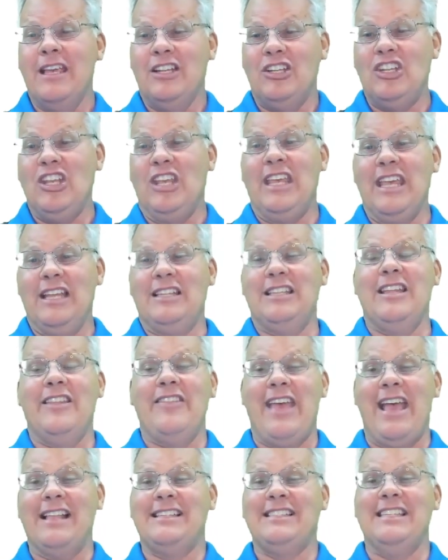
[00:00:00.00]
to get to
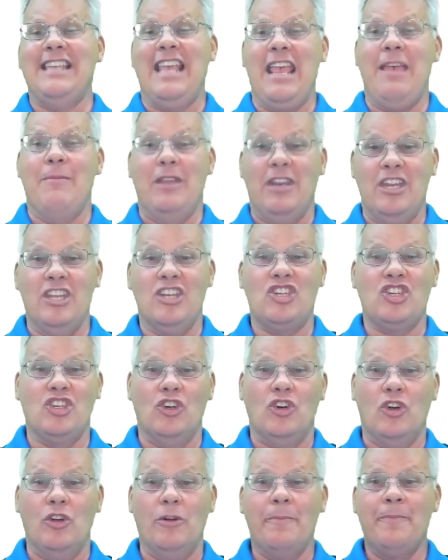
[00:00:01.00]
that same
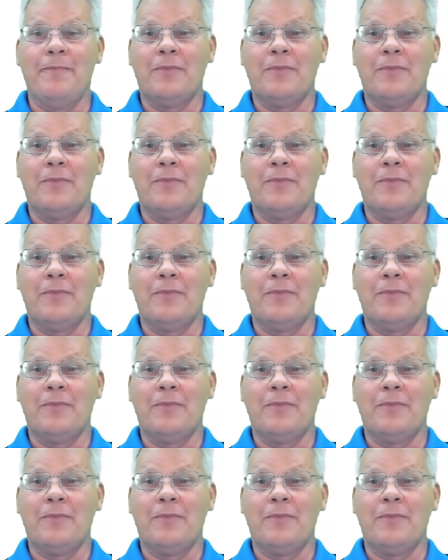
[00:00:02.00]
initial